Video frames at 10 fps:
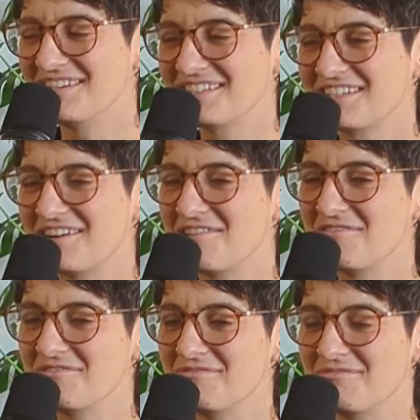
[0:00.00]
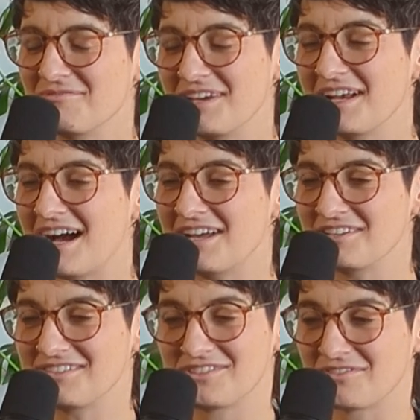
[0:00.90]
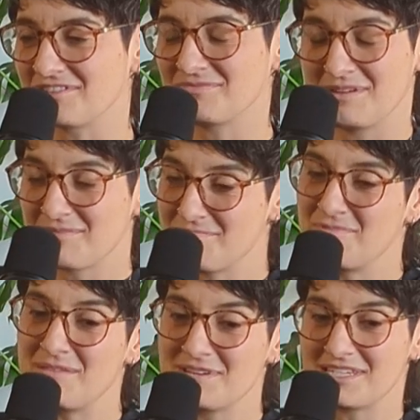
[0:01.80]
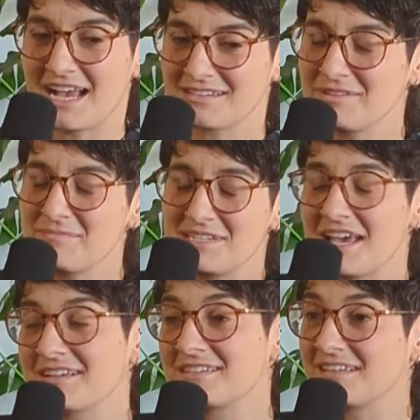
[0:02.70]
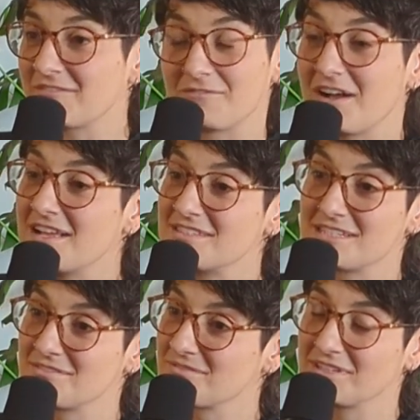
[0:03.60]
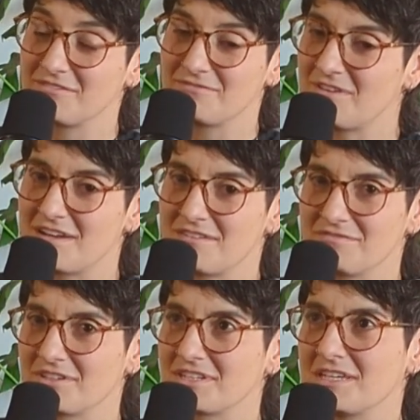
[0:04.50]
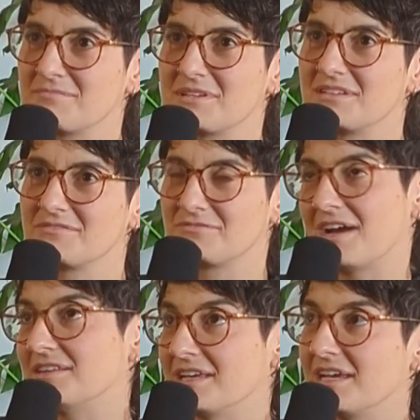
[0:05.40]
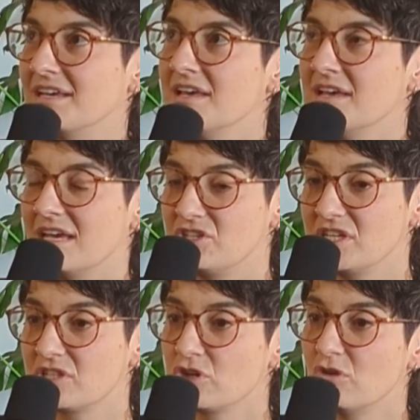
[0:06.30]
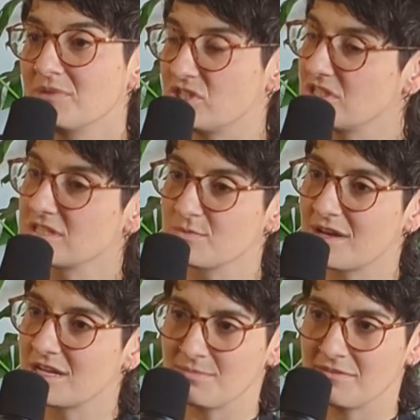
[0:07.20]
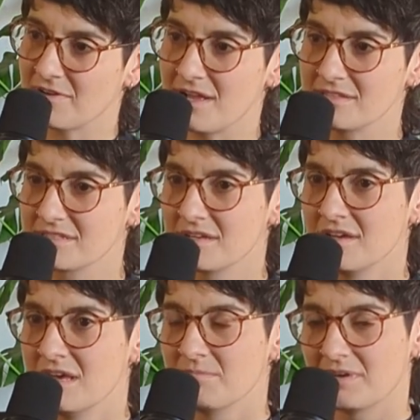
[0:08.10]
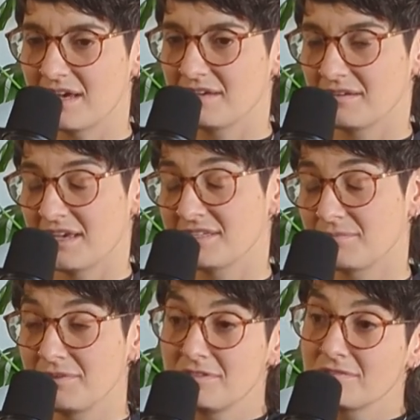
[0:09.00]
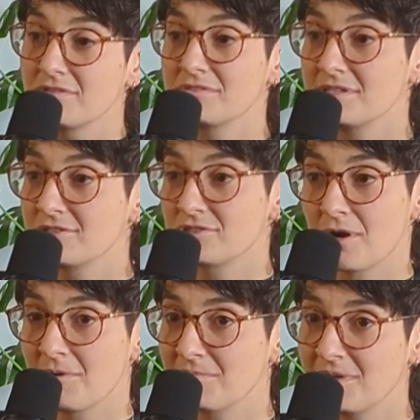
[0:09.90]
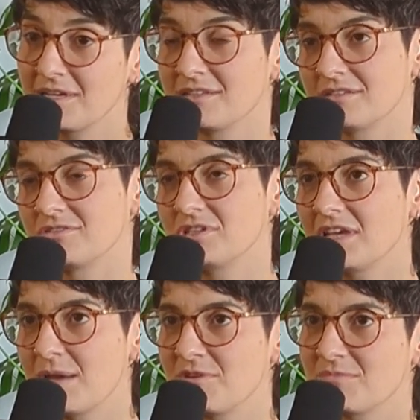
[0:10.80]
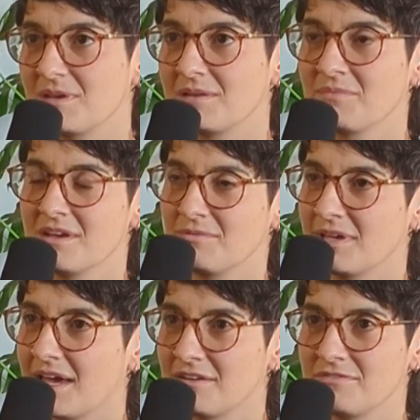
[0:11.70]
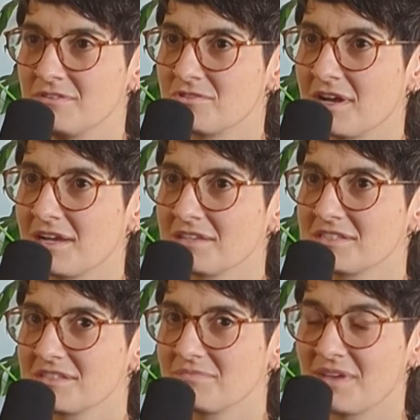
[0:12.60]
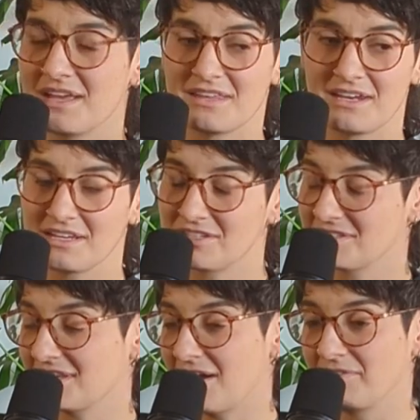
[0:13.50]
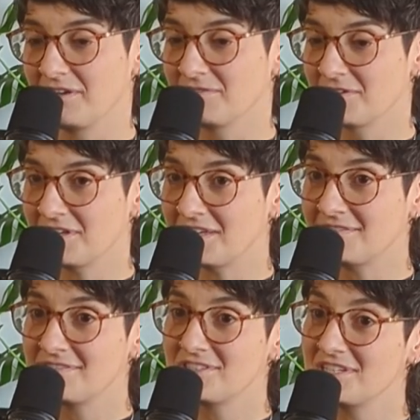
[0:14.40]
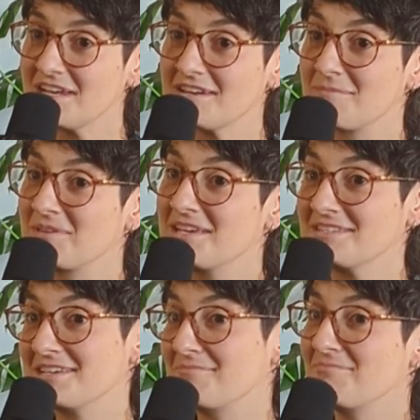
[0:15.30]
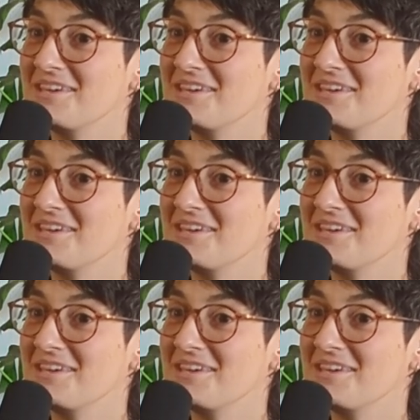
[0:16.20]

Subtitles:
So we had been texting like friends, and it was really fun and flirty, but friendly. And she had told me she just wanted to be friends. But I said, well, you still go see the show with me. And so she came with me. We had a few drinks, And then it just got really flirty, and she ended up kissing